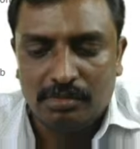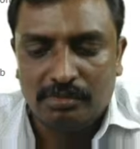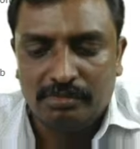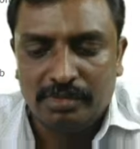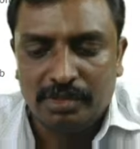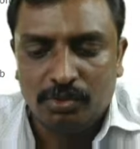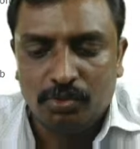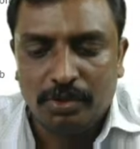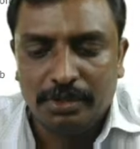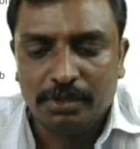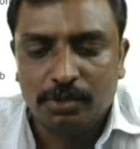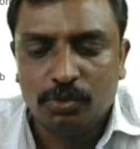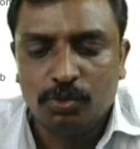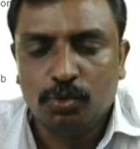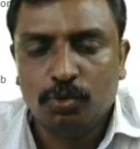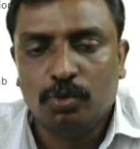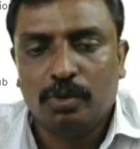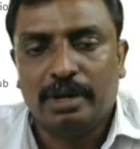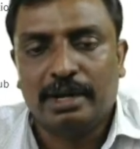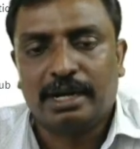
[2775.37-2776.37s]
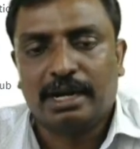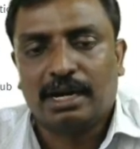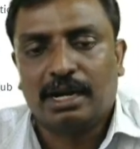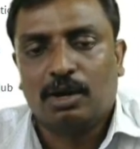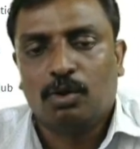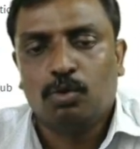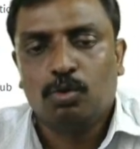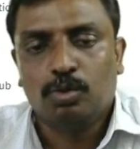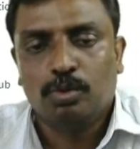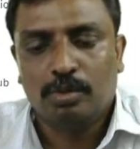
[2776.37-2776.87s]
we are going to do a
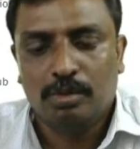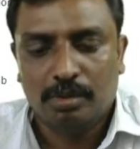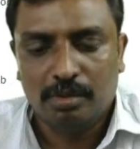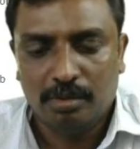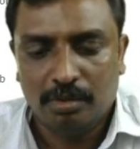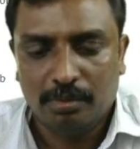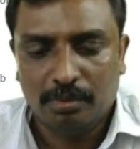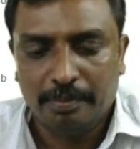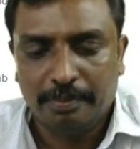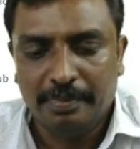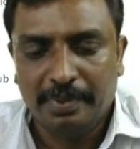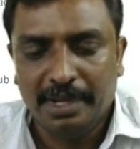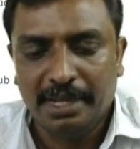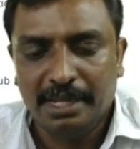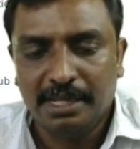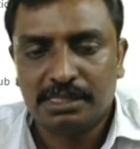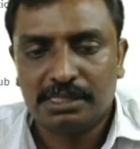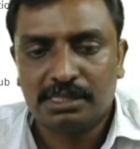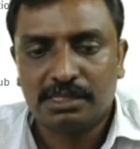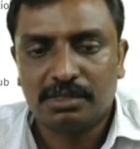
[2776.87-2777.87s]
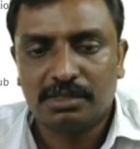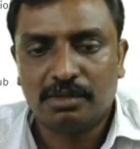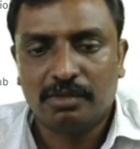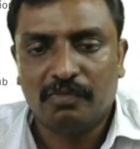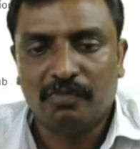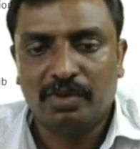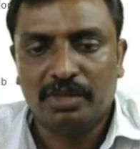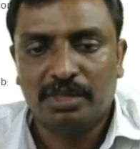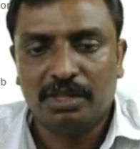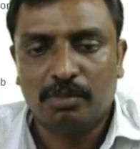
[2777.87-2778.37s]
cloud-based
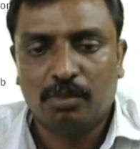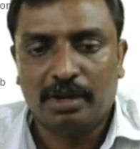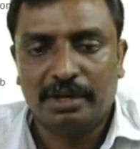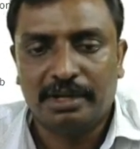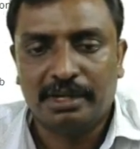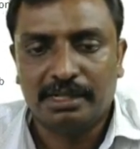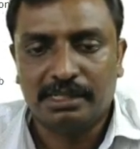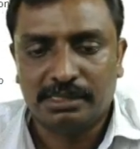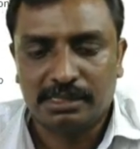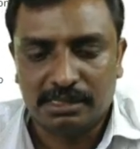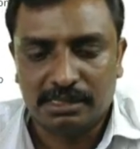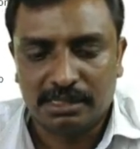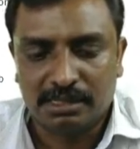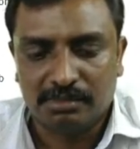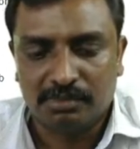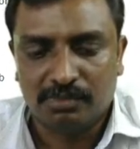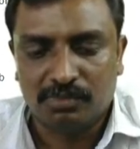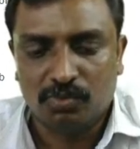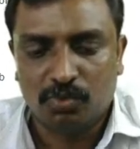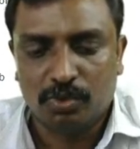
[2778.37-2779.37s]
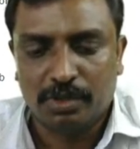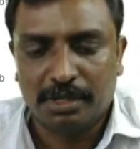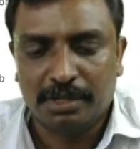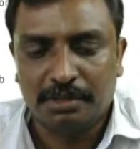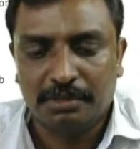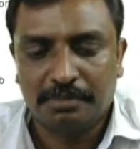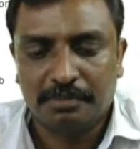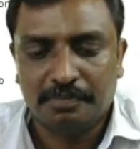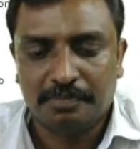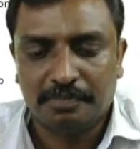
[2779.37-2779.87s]
weather monitoring system. Okay.